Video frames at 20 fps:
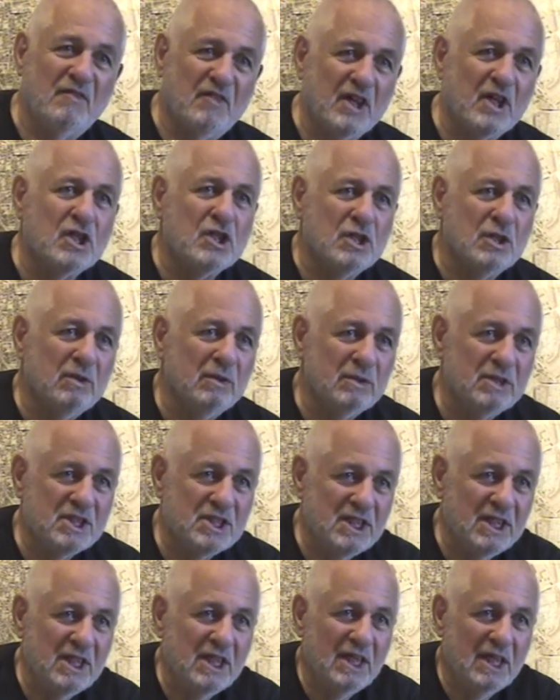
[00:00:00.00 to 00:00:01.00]
fictional
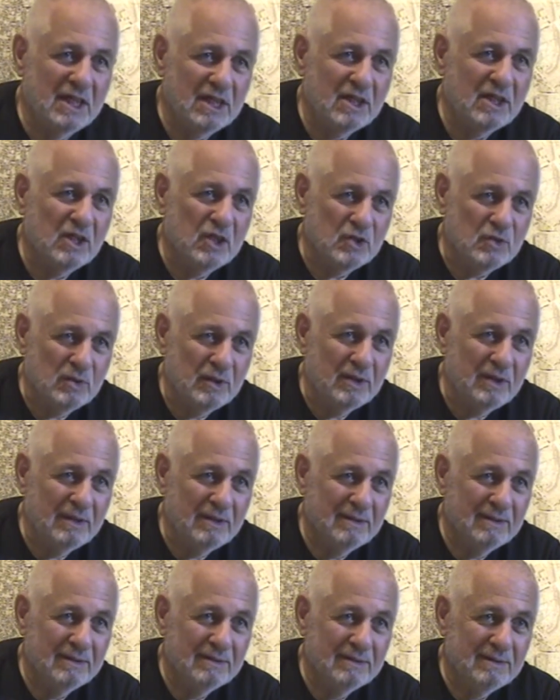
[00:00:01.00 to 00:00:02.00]
city and country,
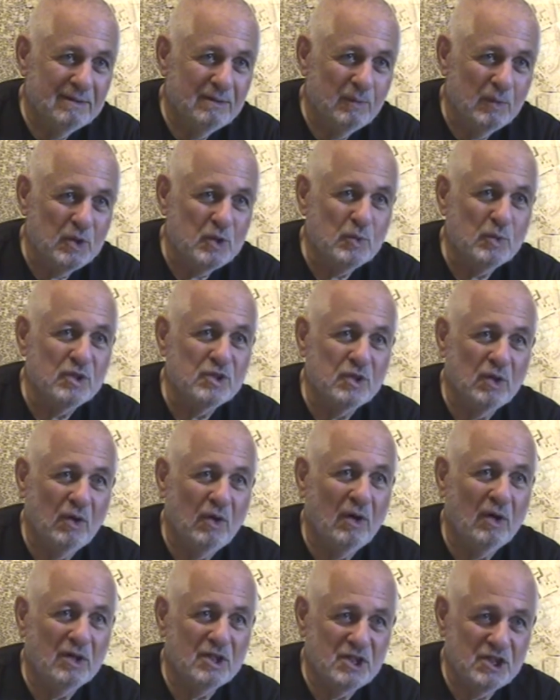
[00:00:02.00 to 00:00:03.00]
which was
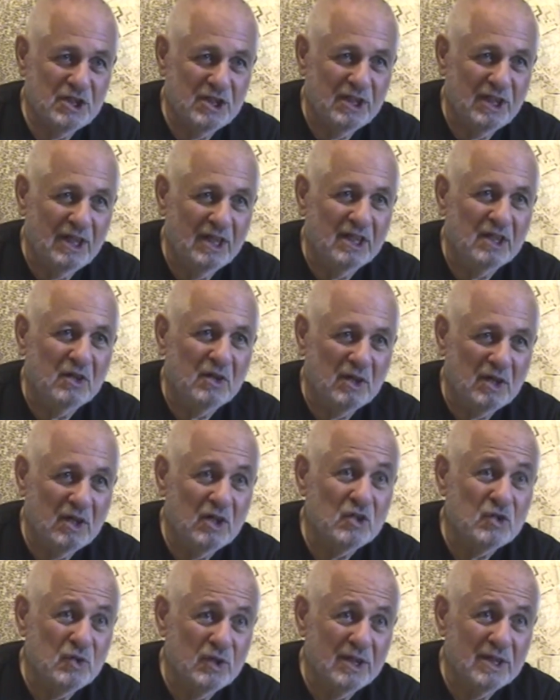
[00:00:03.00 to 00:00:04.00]
our city and our
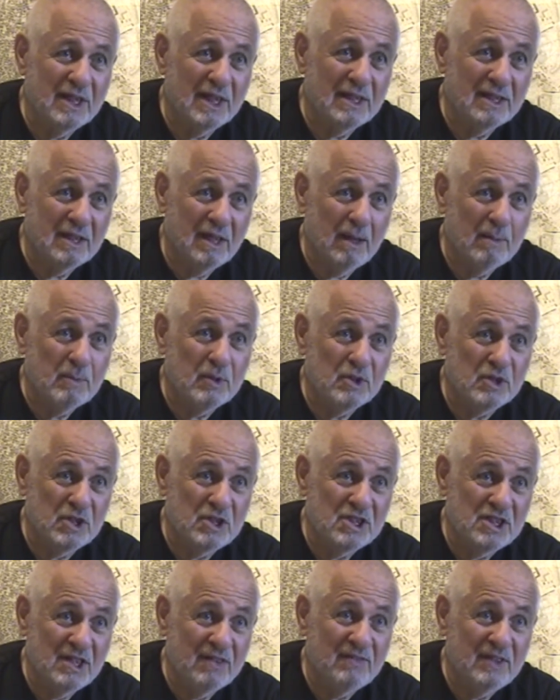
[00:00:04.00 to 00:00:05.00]
country at that time, because
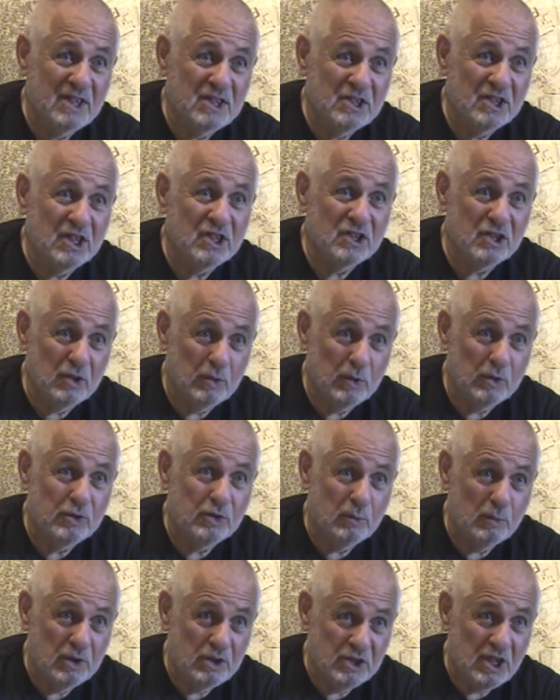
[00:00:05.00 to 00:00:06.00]
in 76 there
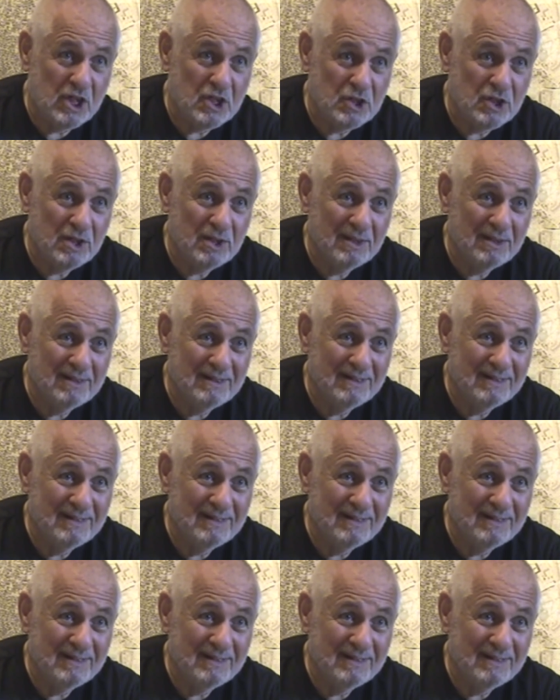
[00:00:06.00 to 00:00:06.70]
was a recession,